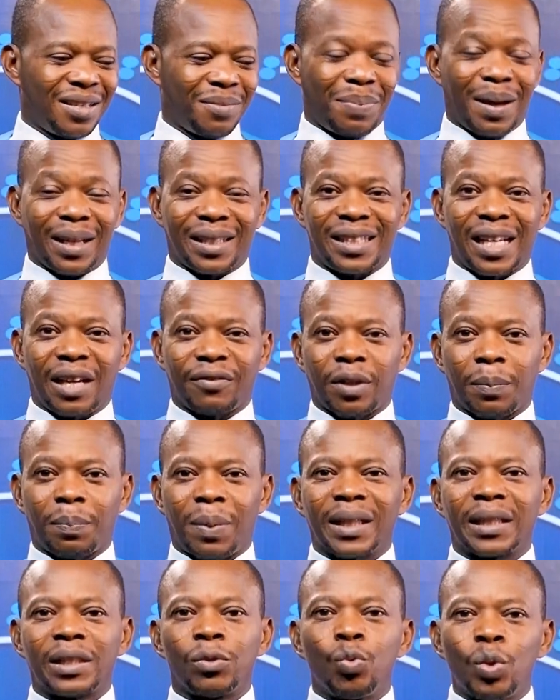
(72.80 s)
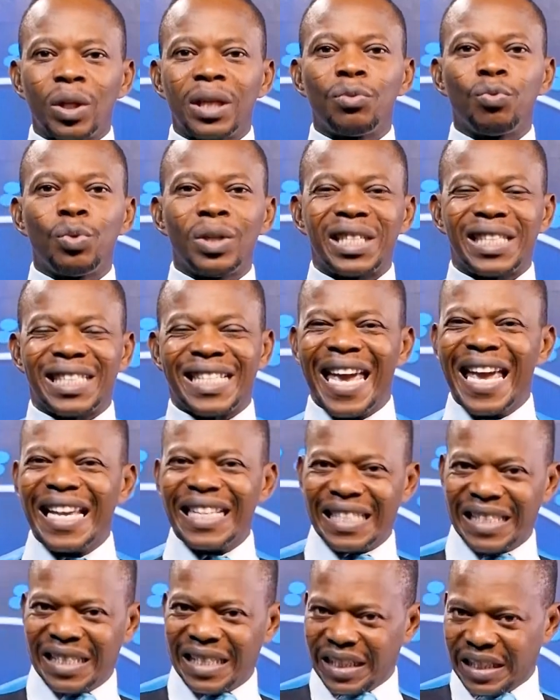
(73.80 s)
Party After Party? We
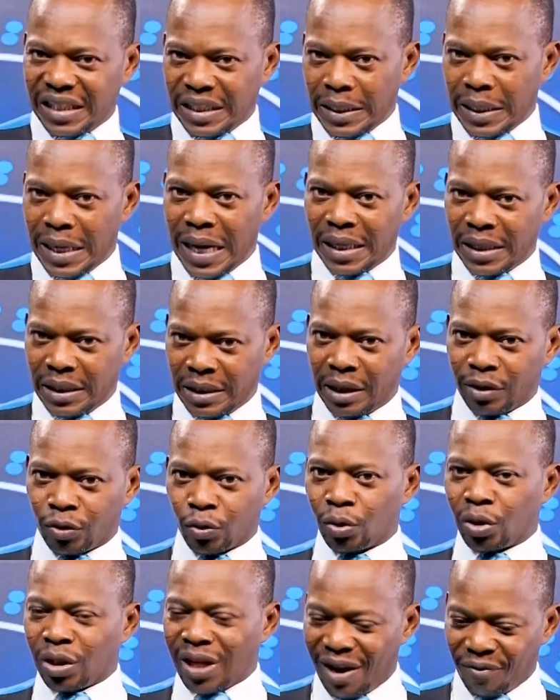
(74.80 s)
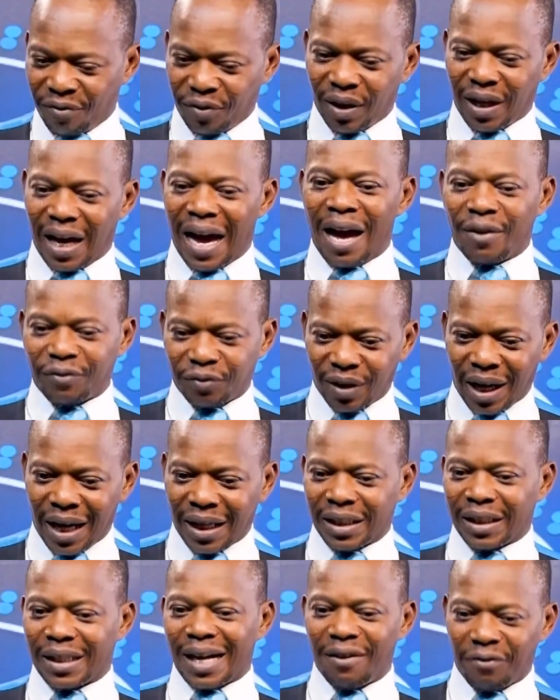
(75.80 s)
changed it in Nigeria to traffic
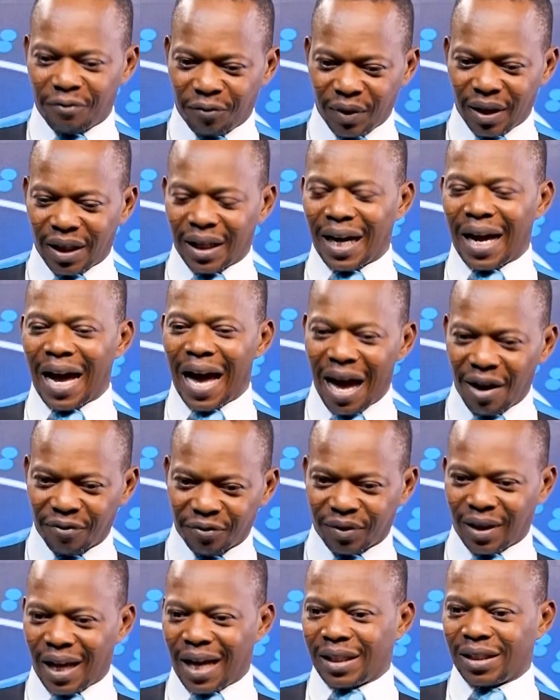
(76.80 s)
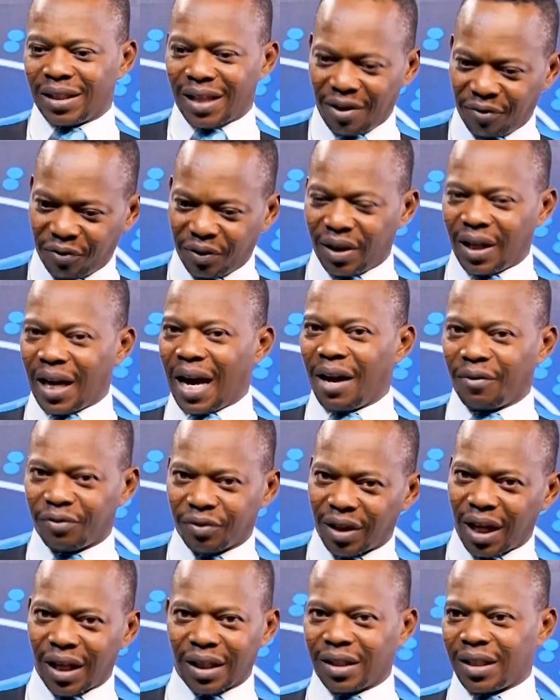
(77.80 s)
after traffic after traffic
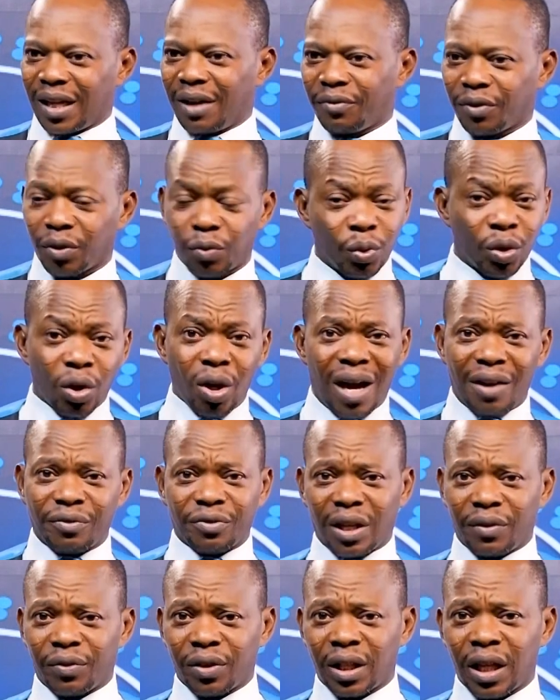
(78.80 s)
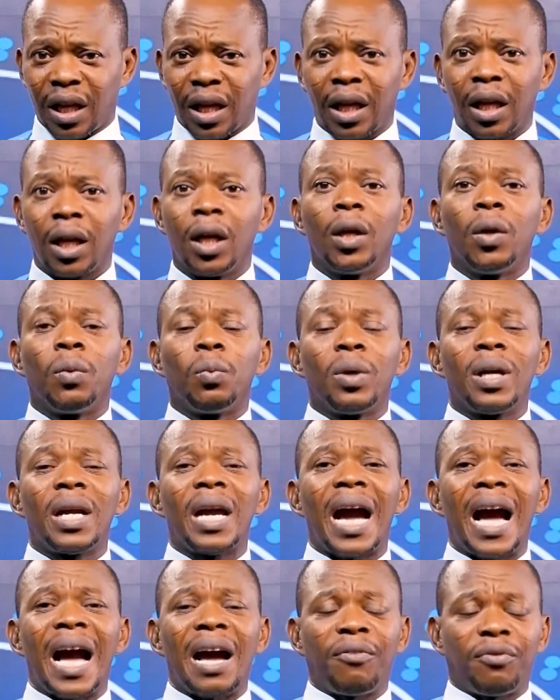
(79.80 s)
after traffic. We don't have traffic here. We
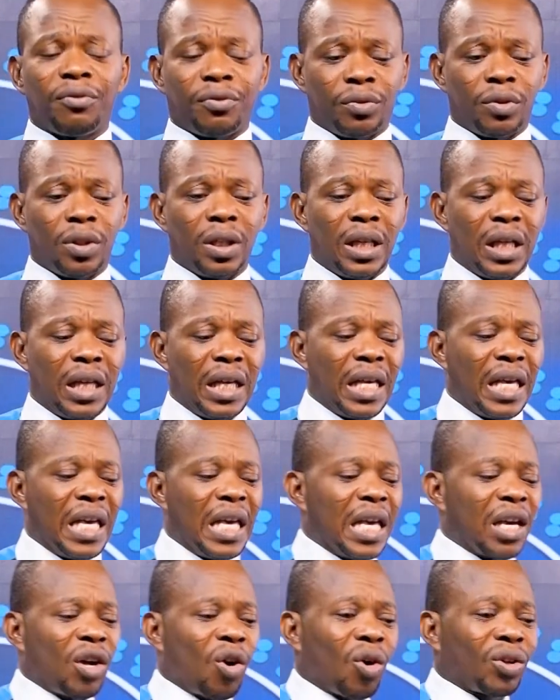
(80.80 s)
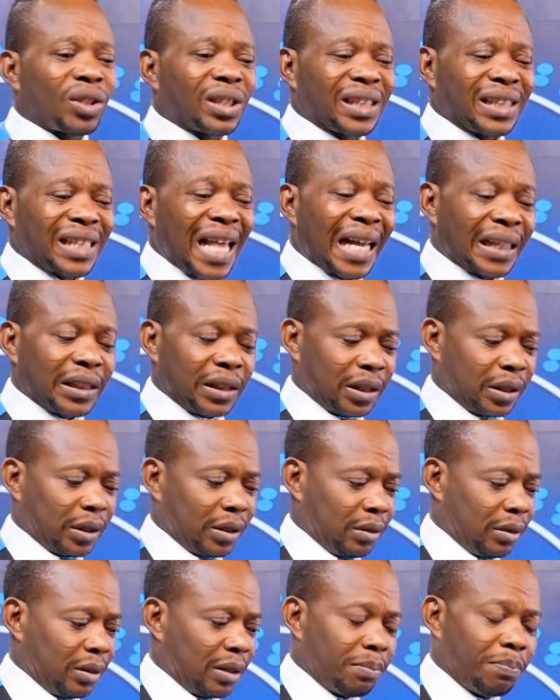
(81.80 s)
have a
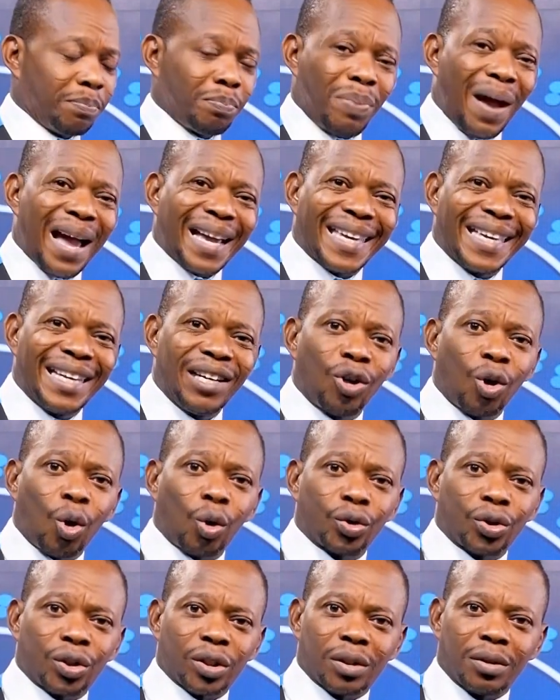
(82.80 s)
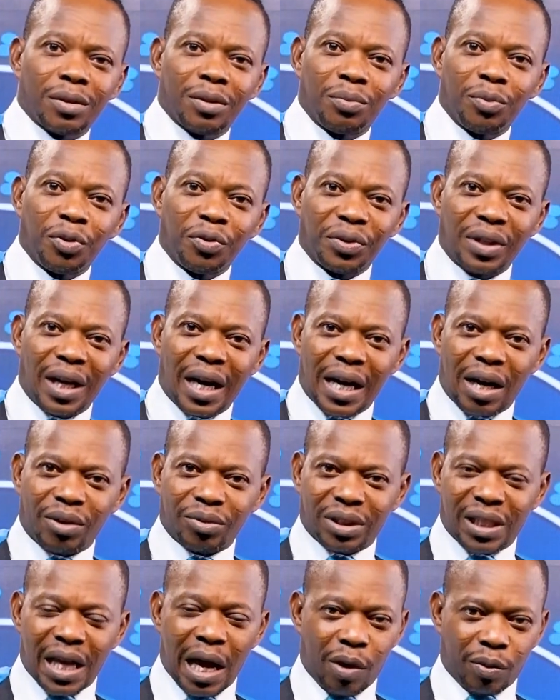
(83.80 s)
constant parking lot moving
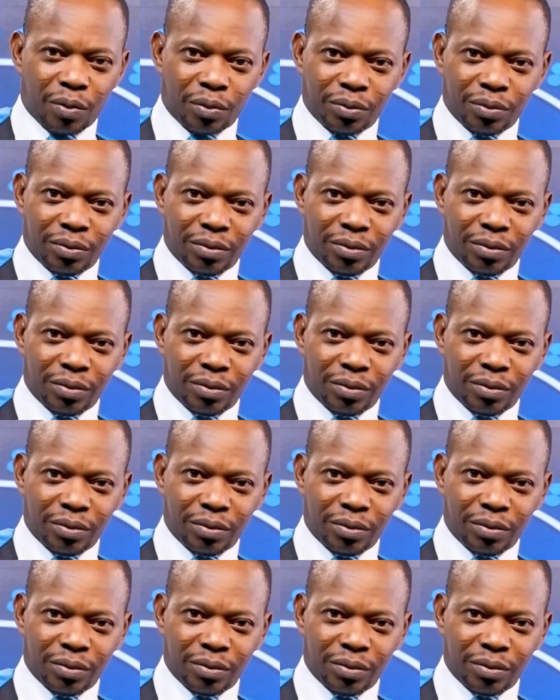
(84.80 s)
around town.